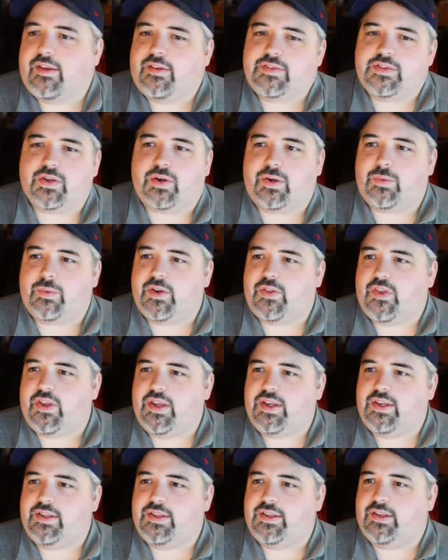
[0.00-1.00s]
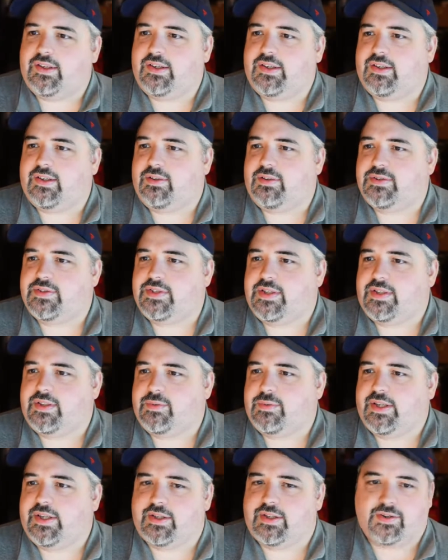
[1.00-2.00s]
So I want to thank uh, who's
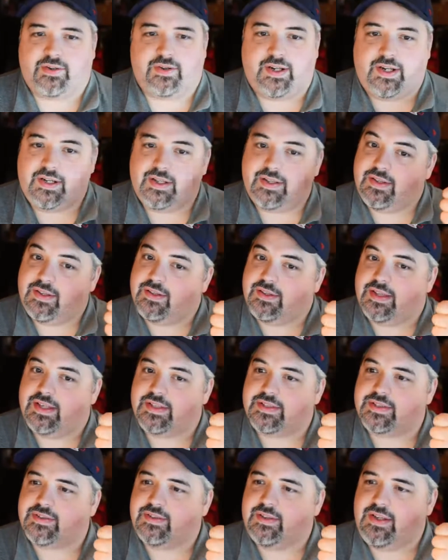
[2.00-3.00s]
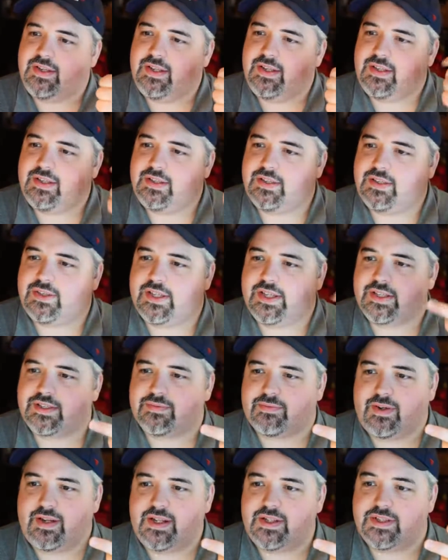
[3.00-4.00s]
here. We got Craig. Thanks, Craig.
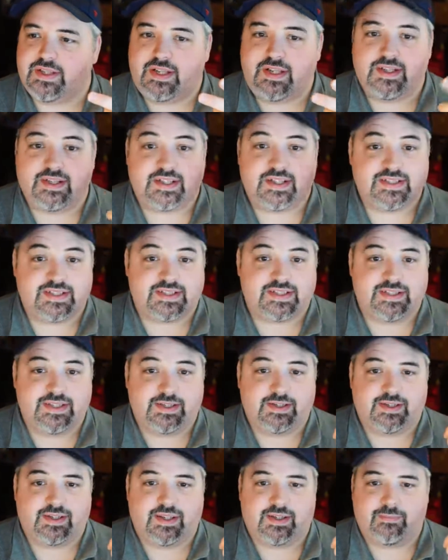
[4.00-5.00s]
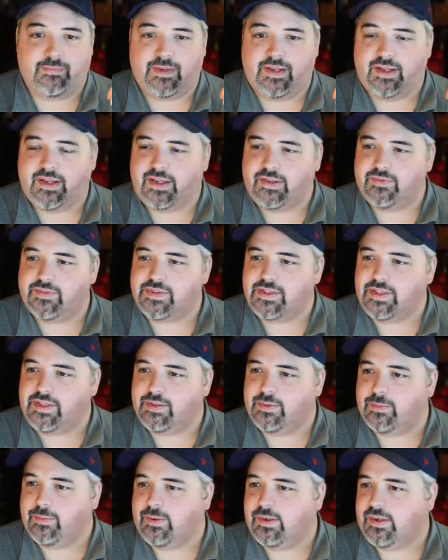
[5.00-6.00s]
Thanks, Rajay. Nice to see you again, man. I haven't seen
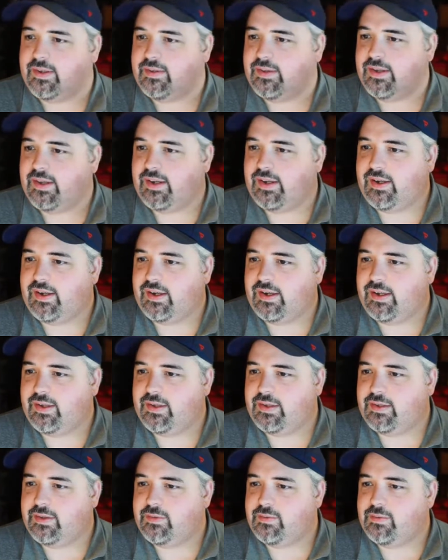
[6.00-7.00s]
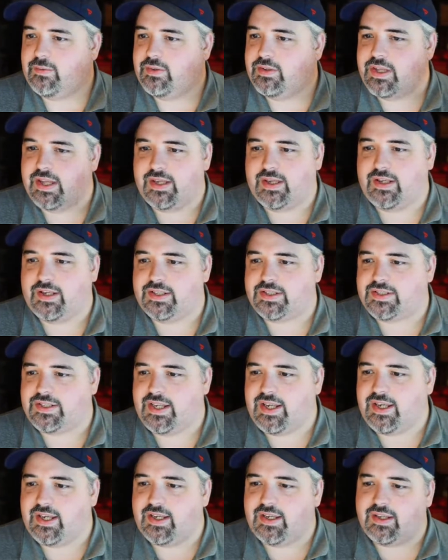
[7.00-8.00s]
you in a while. Uh, thanks,
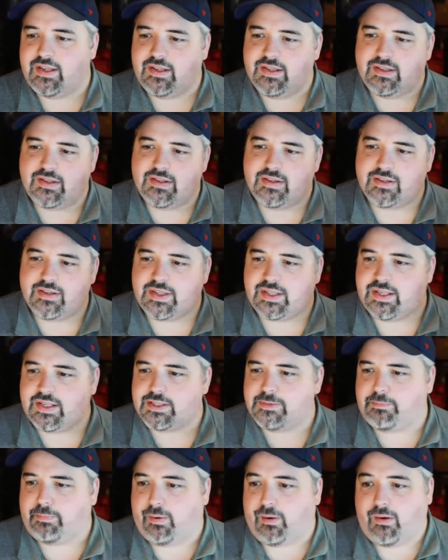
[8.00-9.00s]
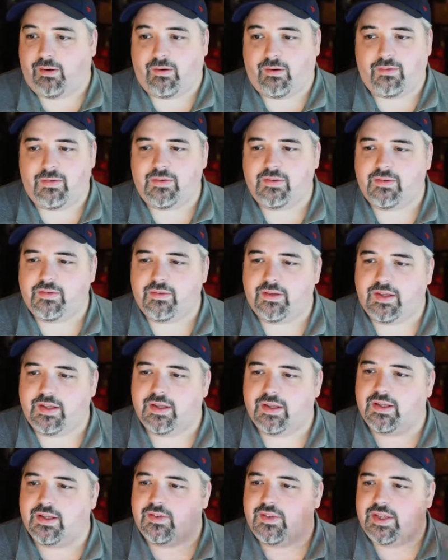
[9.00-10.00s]
Dan. Thanks, Paul.
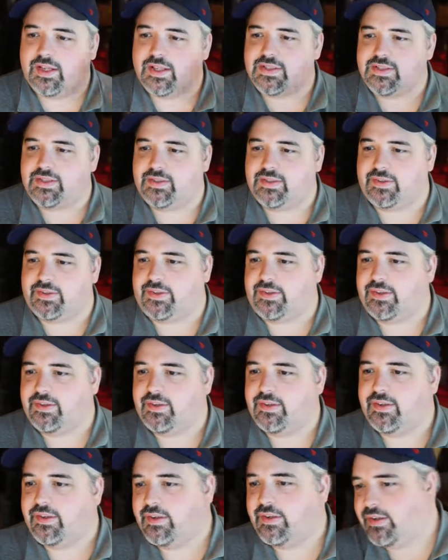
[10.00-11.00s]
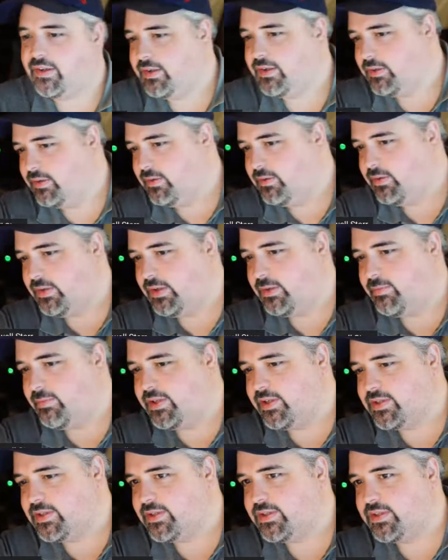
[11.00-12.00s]
And thanks, Dylan. Who did I
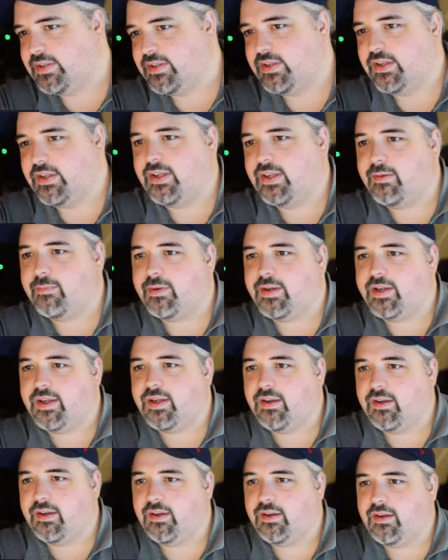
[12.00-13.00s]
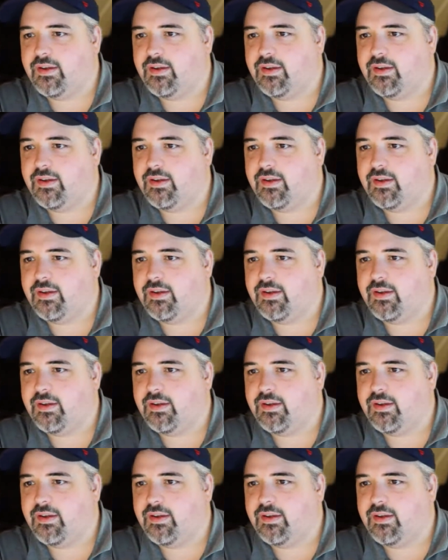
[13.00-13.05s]
miss? Anybody?